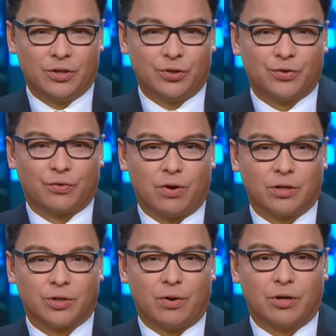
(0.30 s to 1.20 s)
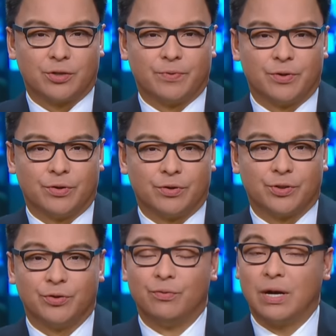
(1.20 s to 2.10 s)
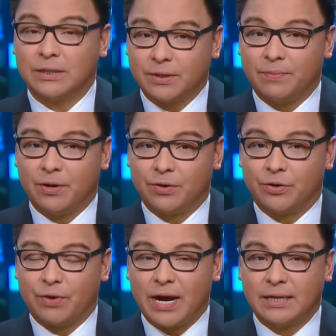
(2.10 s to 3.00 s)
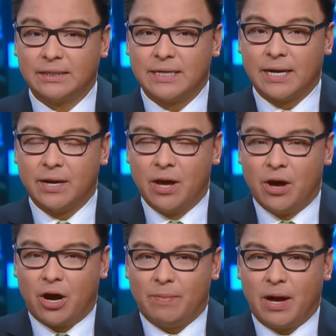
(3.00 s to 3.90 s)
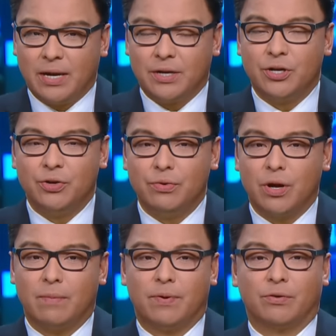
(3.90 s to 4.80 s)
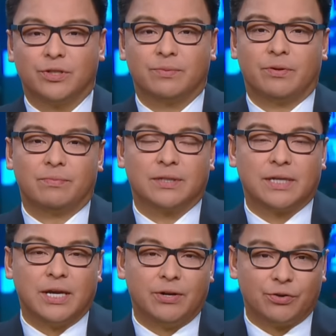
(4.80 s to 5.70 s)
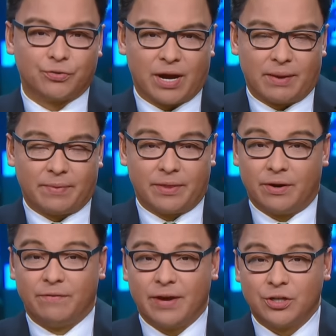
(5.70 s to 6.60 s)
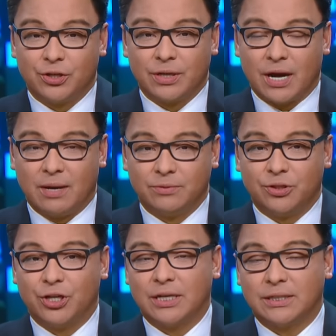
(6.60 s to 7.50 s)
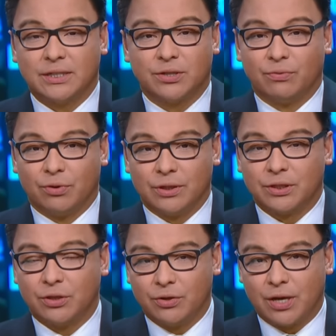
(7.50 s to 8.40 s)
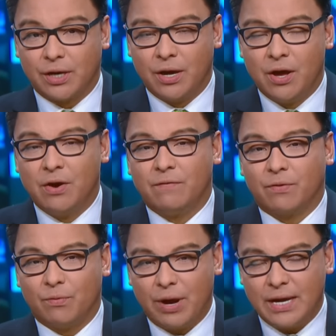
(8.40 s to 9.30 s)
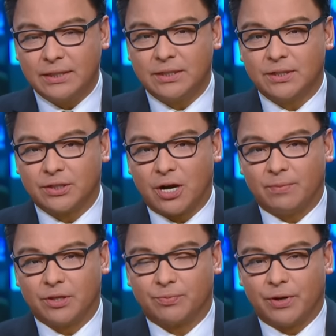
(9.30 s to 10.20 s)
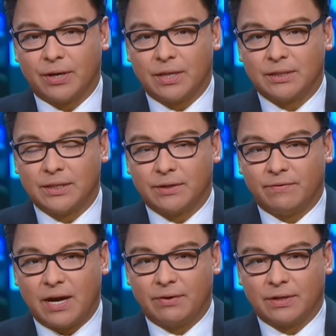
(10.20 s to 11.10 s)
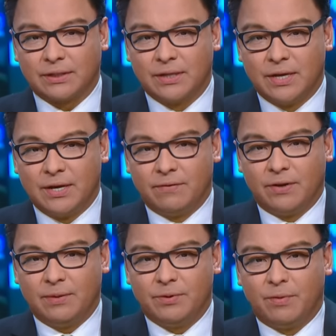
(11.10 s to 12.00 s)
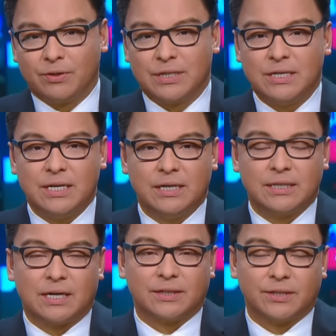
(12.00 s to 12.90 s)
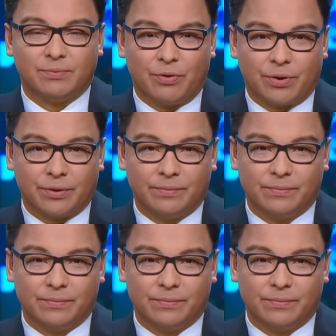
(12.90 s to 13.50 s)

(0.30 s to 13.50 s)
Two Toronto entrepreneurs who once appeared on Dragon's Den are behind a new compostable mosquito trap, and their invention comes just as the world is looking for ways to stop the spread of the Zika virus. Philippe de Montigny tells us more.